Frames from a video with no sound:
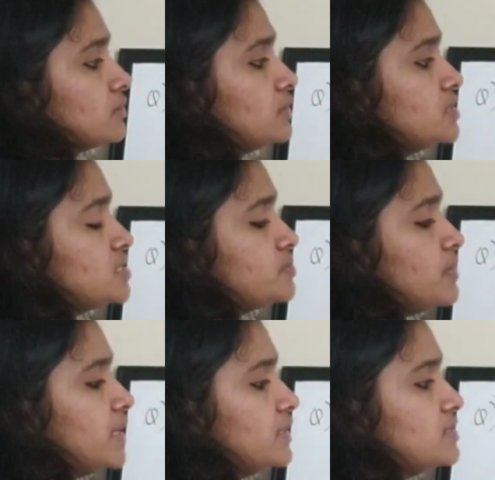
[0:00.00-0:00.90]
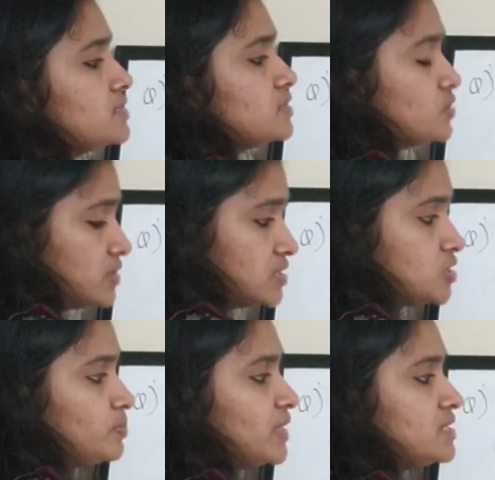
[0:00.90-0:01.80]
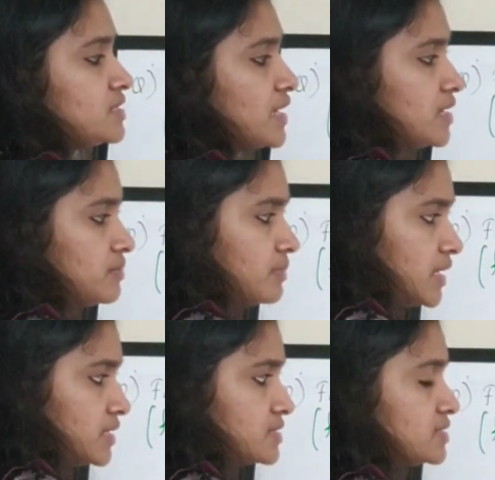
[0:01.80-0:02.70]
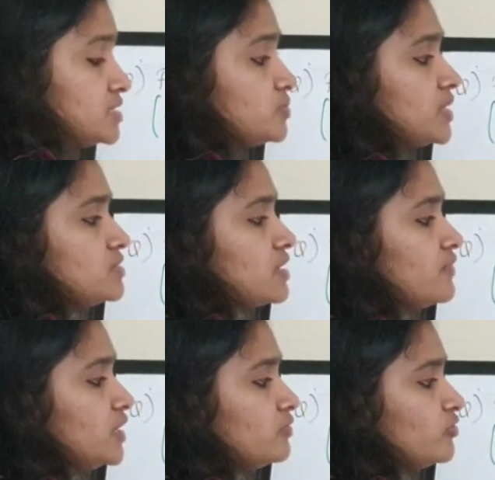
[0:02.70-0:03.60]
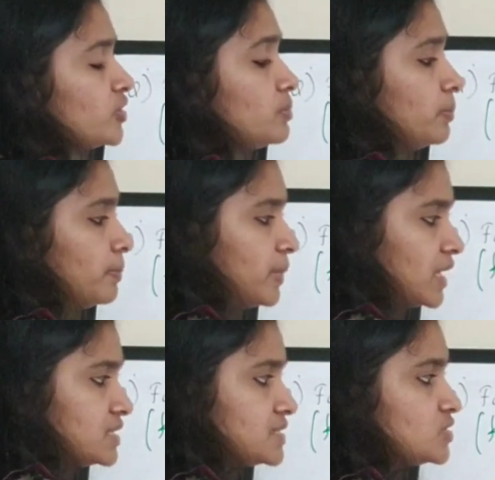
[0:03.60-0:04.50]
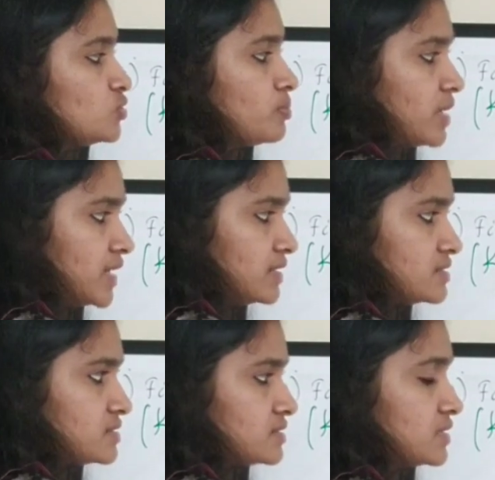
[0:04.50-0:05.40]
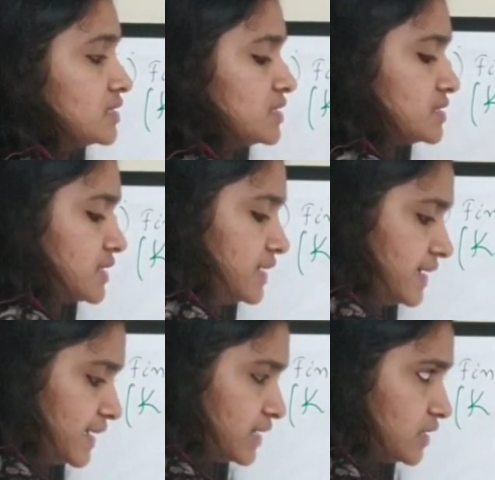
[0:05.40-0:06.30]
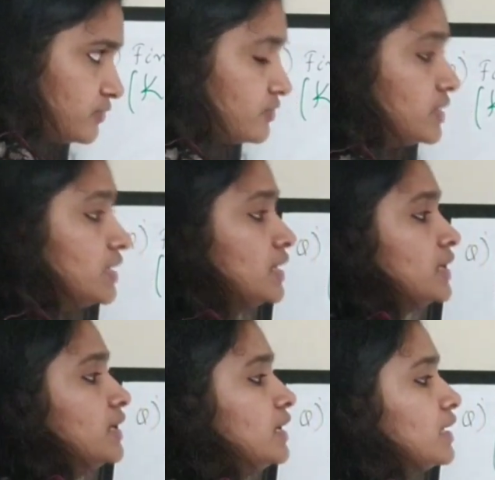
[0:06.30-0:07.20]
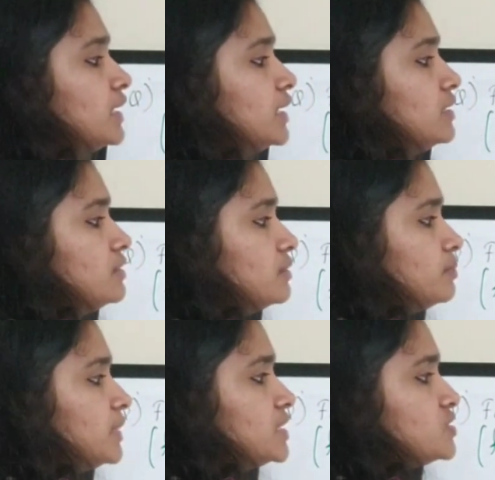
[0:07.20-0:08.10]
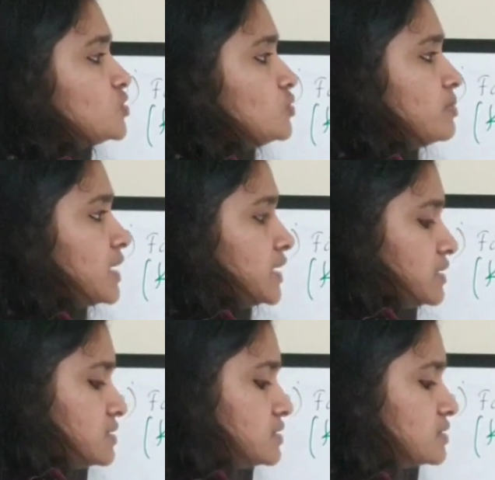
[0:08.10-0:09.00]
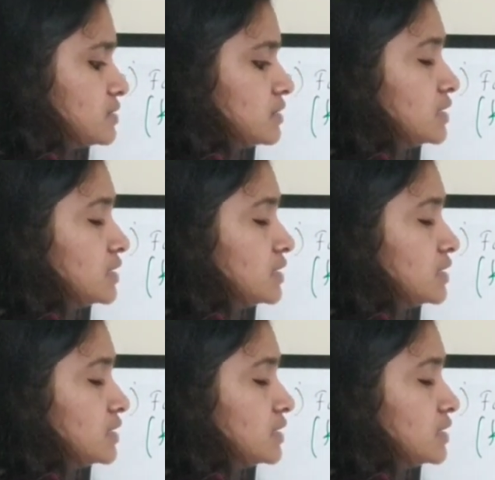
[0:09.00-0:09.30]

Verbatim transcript: This is minus, sorry, this is plus and minus. Since we are traveling from plus to minus, it is negative. Here again, plus to minus.